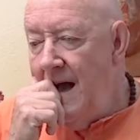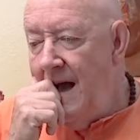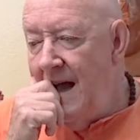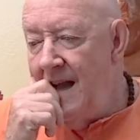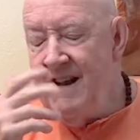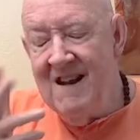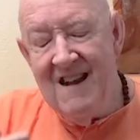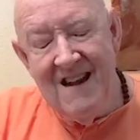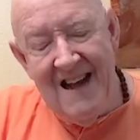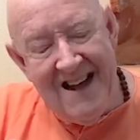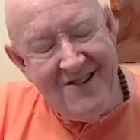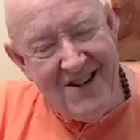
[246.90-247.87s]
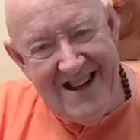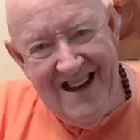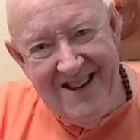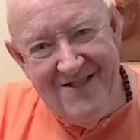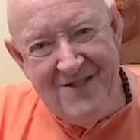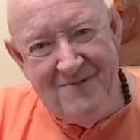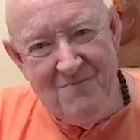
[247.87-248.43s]
And it actually
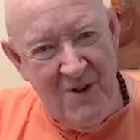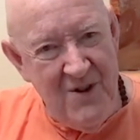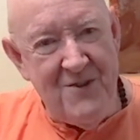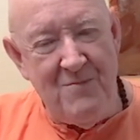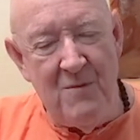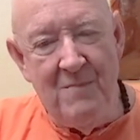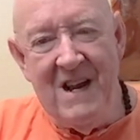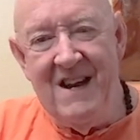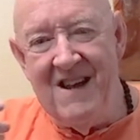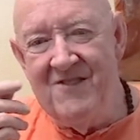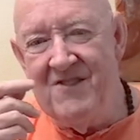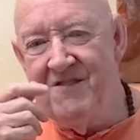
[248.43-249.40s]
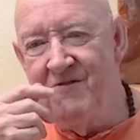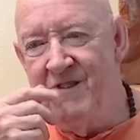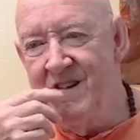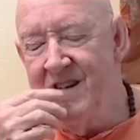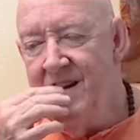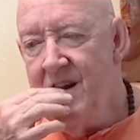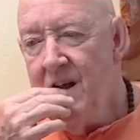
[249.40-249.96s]
has multiple meanings, the word.